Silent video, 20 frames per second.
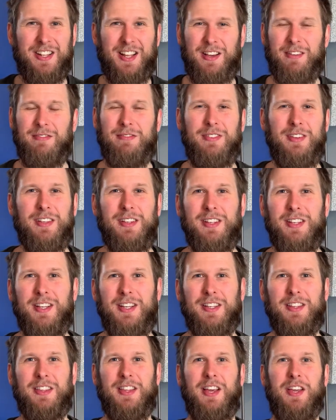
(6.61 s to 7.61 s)
that
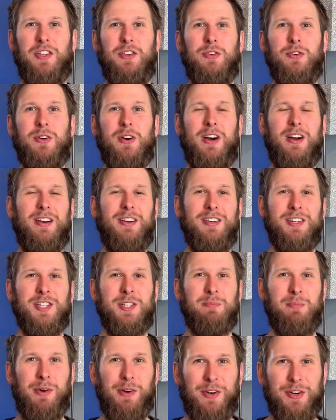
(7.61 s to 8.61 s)
feeling that you are
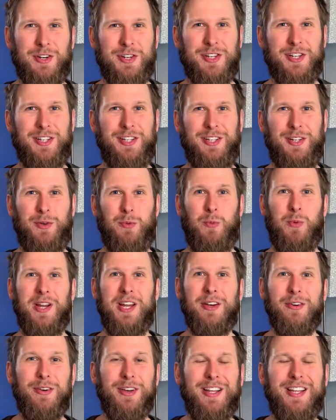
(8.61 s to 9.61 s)
spiritually
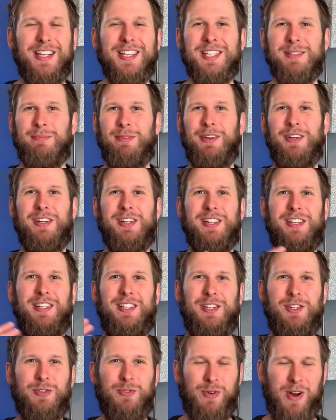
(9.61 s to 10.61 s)
weary,
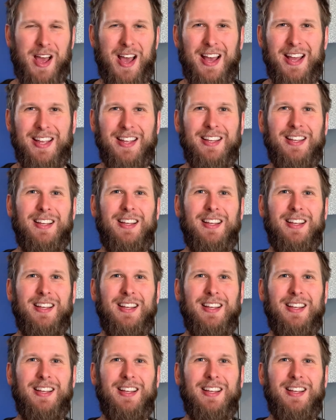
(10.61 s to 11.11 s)
spiritually dry?